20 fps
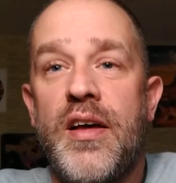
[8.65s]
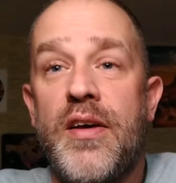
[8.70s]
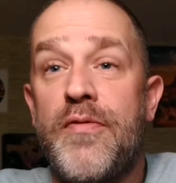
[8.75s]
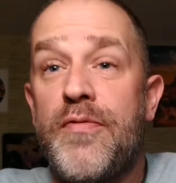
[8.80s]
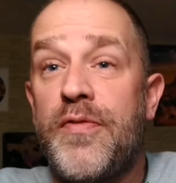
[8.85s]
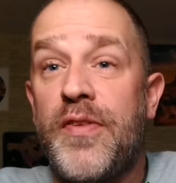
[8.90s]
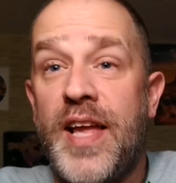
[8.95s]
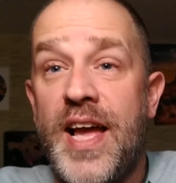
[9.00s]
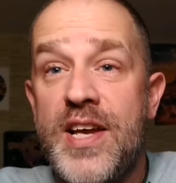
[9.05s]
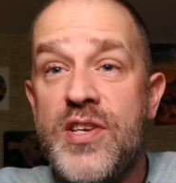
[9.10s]

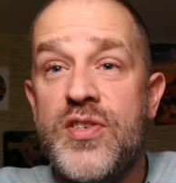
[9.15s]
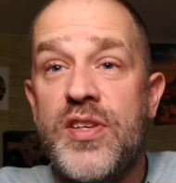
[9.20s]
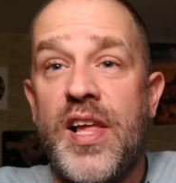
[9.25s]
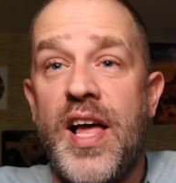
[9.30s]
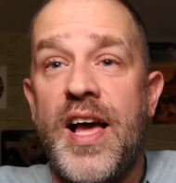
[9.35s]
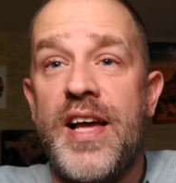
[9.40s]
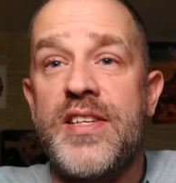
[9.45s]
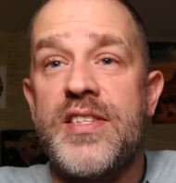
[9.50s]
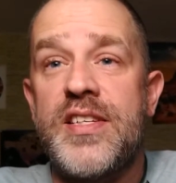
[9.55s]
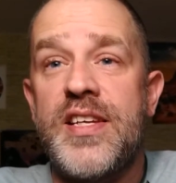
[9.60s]

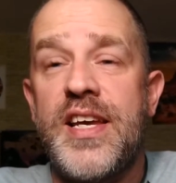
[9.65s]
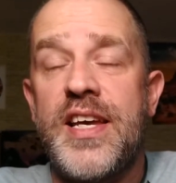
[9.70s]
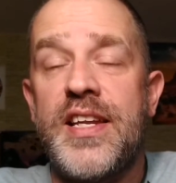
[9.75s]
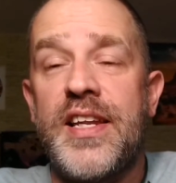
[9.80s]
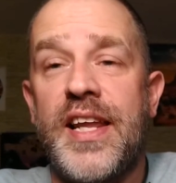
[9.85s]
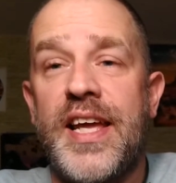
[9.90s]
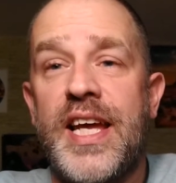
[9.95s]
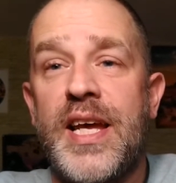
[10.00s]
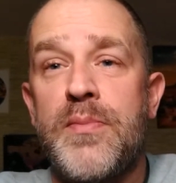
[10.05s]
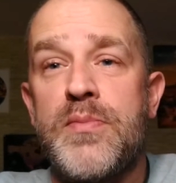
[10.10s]
flashlights,
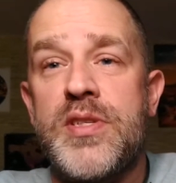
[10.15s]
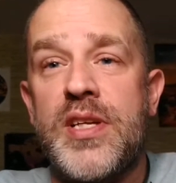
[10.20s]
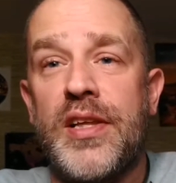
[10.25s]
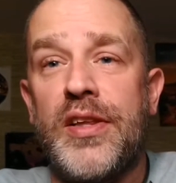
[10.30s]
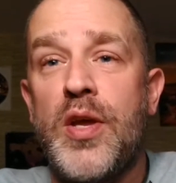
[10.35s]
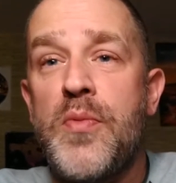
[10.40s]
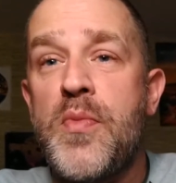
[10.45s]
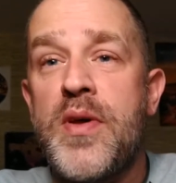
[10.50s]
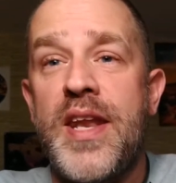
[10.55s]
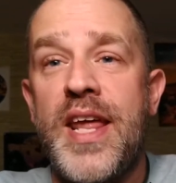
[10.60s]
headlamps,
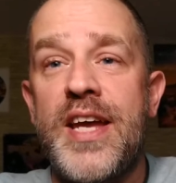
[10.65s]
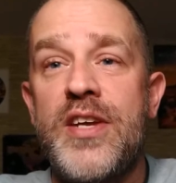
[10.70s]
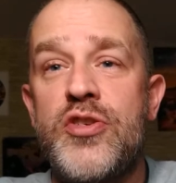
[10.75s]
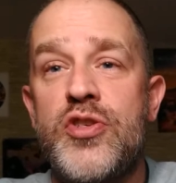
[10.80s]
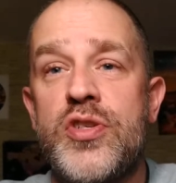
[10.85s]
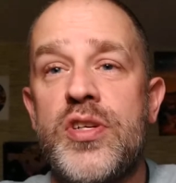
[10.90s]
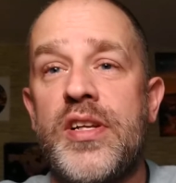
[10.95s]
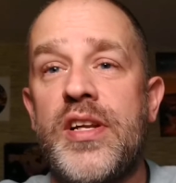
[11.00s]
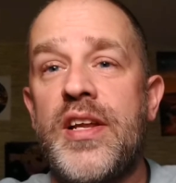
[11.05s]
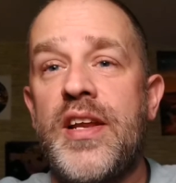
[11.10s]

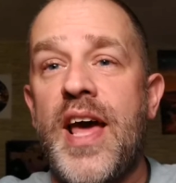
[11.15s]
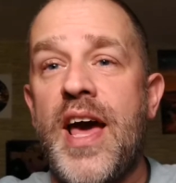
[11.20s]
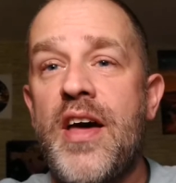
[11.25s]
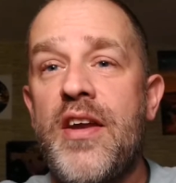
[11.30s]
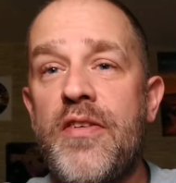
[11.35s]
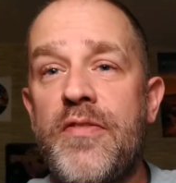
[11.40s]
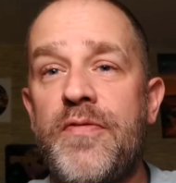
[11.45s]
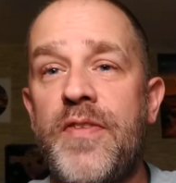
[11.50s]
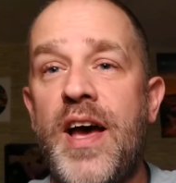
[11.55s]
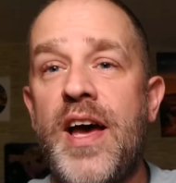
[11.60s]
illumination, and how
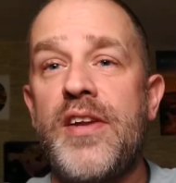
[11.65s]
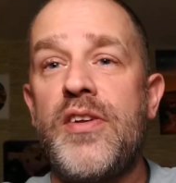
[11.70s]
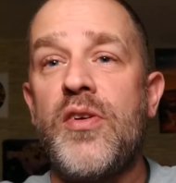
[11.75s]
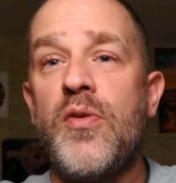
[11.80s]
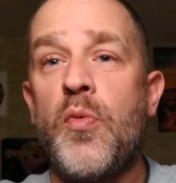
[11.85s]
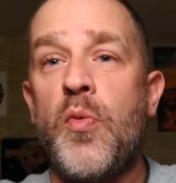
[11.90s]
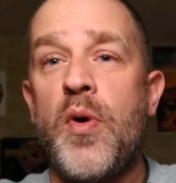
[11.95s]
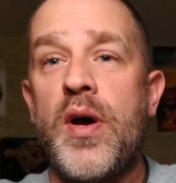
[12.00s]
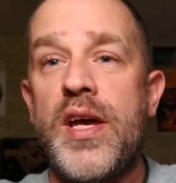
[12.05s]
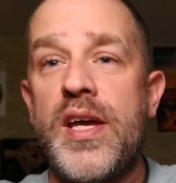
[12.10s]
to find your
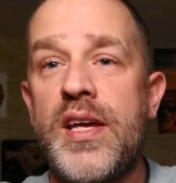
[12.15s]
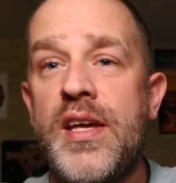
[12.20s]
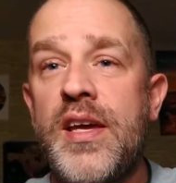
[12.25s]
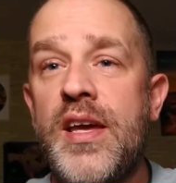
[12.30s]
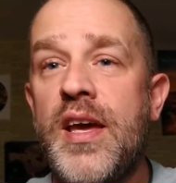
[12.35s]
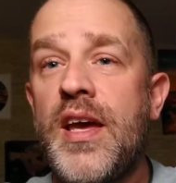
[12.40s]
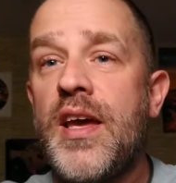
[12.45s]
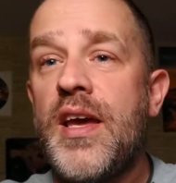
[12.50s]
way